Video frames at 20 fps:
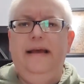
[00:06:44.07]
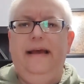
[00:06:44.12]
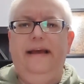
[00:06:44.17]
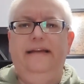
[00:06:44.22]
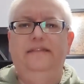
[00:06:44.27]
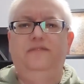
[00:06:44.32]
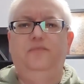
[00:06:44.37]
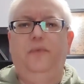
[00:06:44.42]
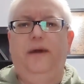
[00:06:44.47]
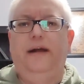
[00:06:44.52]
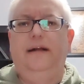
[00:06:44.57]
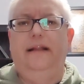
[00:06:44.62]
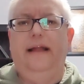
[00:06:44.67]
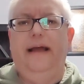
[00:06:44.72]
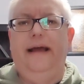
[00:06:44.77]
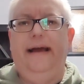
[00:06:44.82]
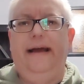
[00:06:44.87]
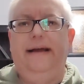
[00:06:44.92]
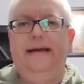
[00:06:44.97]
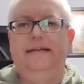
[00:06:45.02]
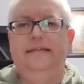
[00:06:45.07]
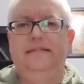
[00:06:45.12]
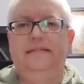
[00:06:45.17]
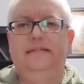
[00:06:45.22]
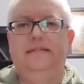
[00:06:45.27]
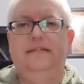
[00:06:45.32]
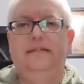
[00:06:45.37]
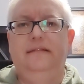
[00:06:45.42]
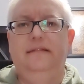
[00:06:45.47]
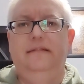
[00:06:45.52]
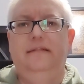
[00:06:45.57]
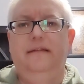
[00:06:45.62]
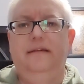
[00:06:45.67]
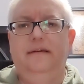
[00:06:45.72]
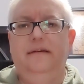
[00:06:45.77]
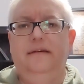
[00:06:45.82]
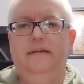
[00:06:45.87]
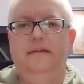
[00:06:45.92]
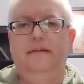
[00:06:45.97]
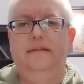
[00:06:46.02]
as well as
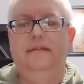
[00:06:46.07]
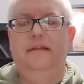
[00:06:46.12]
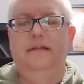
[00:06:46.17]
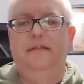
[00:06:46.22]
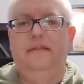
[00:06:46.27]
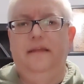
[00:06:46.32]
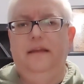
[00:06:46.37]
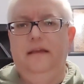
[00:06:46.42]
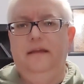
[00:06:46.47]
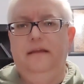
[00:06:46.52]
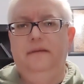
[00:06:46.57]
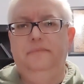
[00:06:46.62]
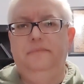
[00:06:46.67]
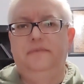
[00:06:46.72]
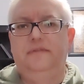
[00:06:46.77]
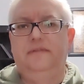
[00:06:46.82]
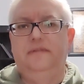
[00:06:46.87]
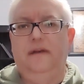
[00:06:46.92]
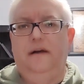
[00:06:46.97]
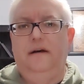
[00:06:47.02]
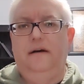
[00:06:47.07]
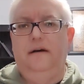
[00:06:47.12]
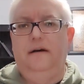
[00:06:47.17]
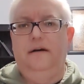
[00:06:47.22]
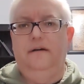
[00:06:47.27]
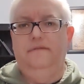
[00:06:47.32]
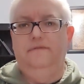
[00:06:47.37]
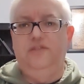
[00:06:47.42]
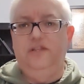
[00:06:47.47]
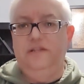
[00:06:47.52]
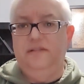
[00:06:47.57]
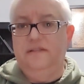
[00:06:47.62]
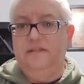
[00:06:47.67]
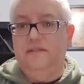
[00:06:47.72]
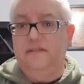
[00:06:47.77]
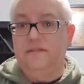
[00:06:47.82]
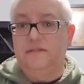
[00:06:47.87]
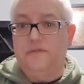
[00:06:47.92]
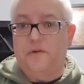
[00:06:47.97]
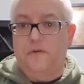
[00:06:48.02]
the themes of
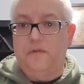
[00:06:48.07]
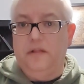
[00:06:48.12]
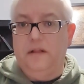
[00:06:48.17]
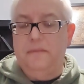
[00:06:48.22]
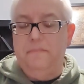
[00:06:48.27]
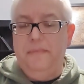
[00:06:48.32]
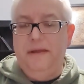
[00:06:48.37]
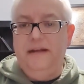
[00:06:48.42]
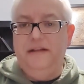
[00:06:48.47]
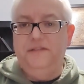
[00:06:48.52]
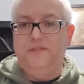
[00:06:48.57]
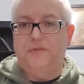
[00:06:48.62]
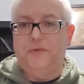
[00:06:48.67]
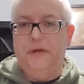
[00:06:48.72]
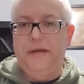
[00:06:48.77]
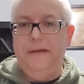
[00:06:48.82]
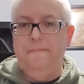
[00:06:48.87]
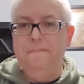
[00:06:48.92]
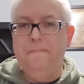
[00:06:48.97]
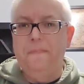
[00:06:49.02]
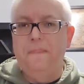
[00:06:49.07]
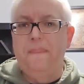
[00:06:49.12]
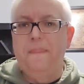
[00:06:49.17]
Jesus's earthly ministry,